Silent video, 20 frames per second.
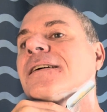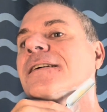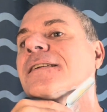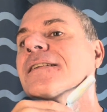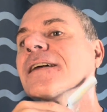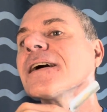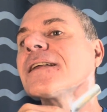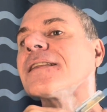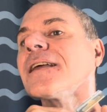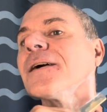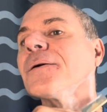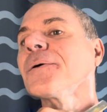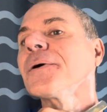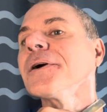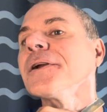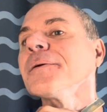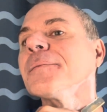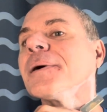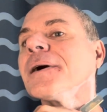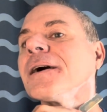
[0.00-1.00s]
Not that
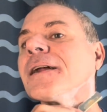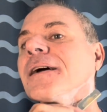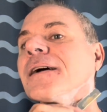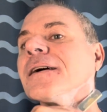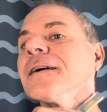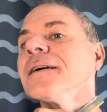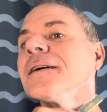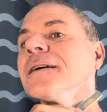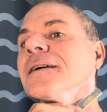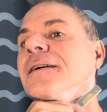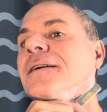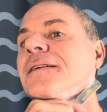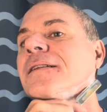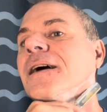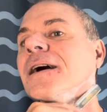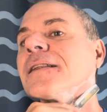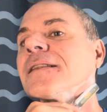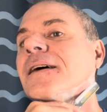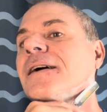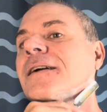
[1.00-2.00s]
worried about it.
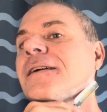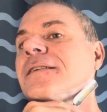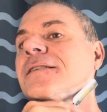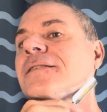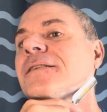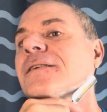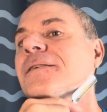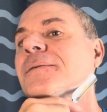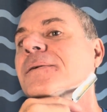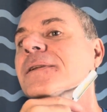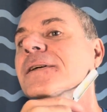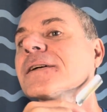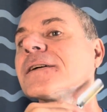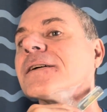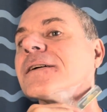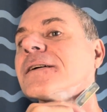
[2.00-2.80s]
Not that concerned with it.